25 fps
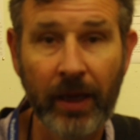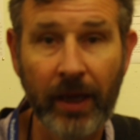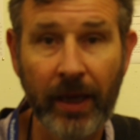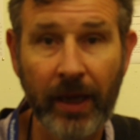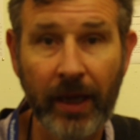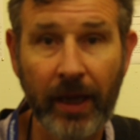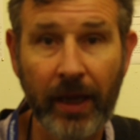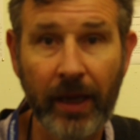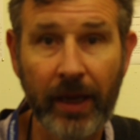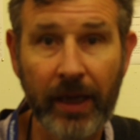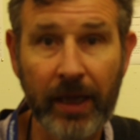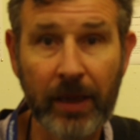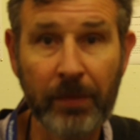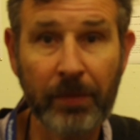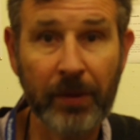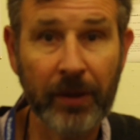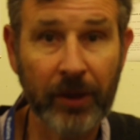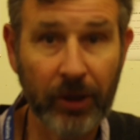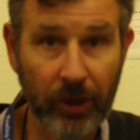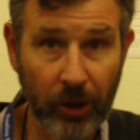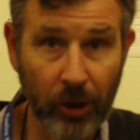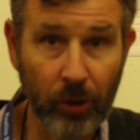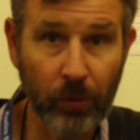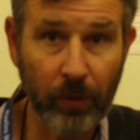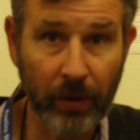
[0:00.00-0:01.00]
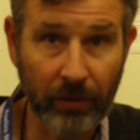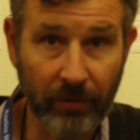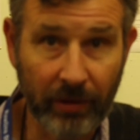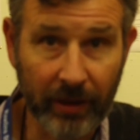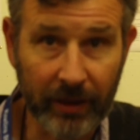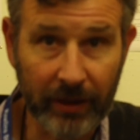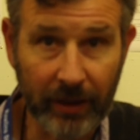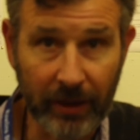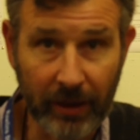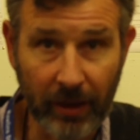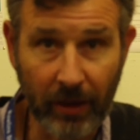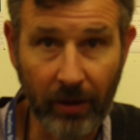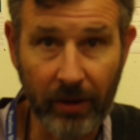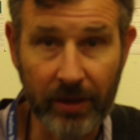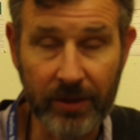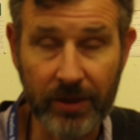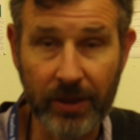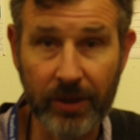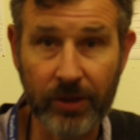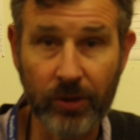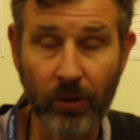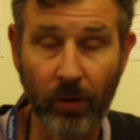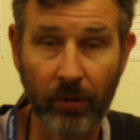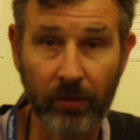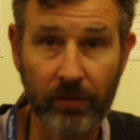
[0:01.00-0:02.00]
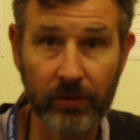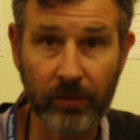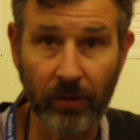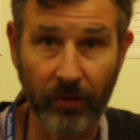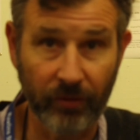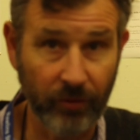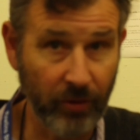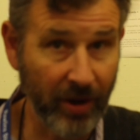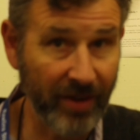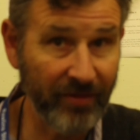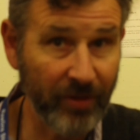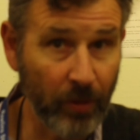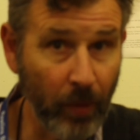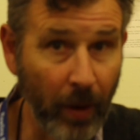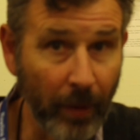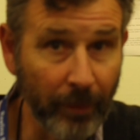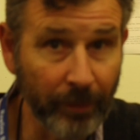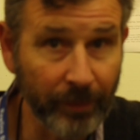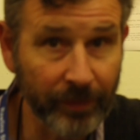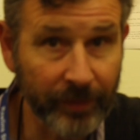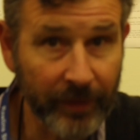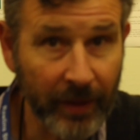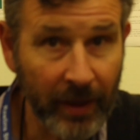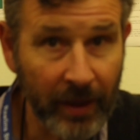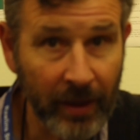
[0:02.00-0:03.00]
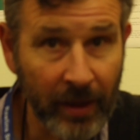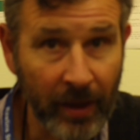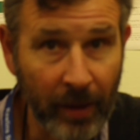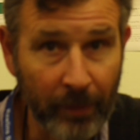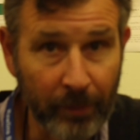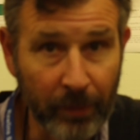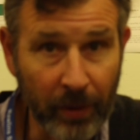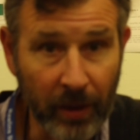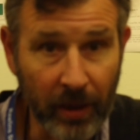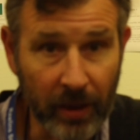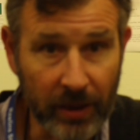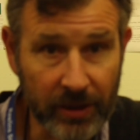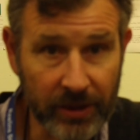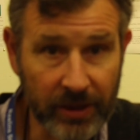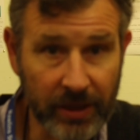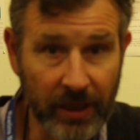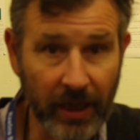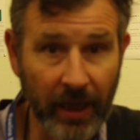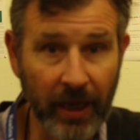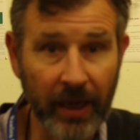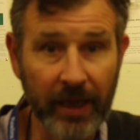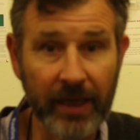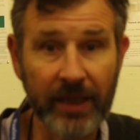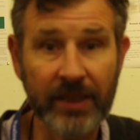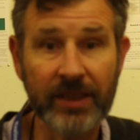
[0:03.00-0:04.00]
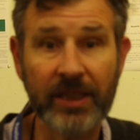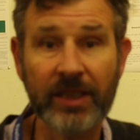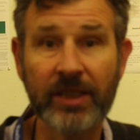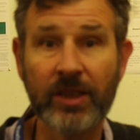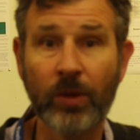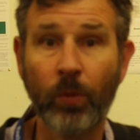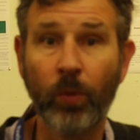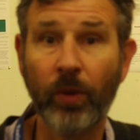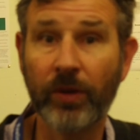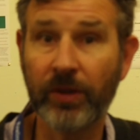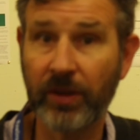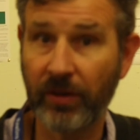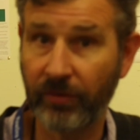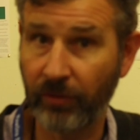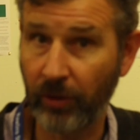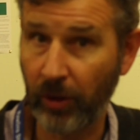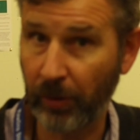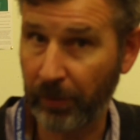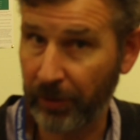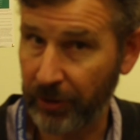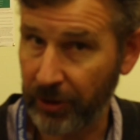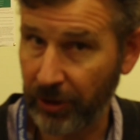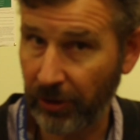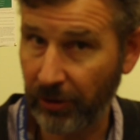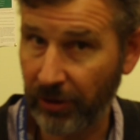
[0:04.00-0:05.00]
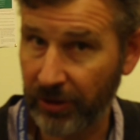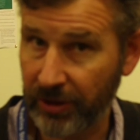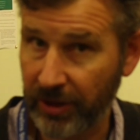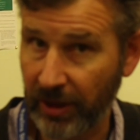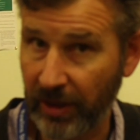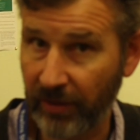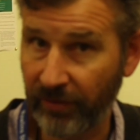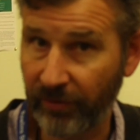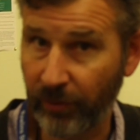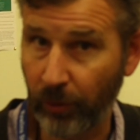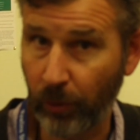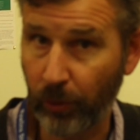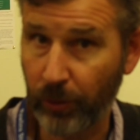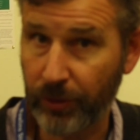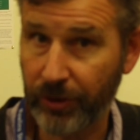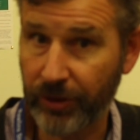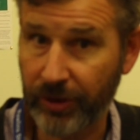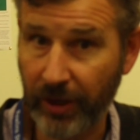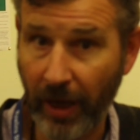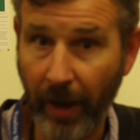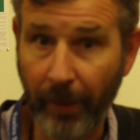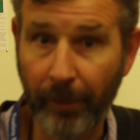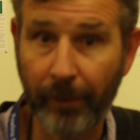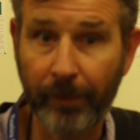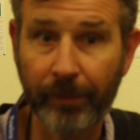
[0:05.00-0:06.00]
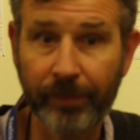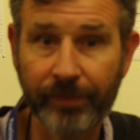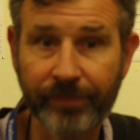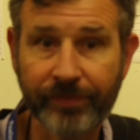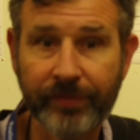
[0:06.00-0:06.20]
EPQ we recognise is not for everyone, but it is a wonderful opportunity for some.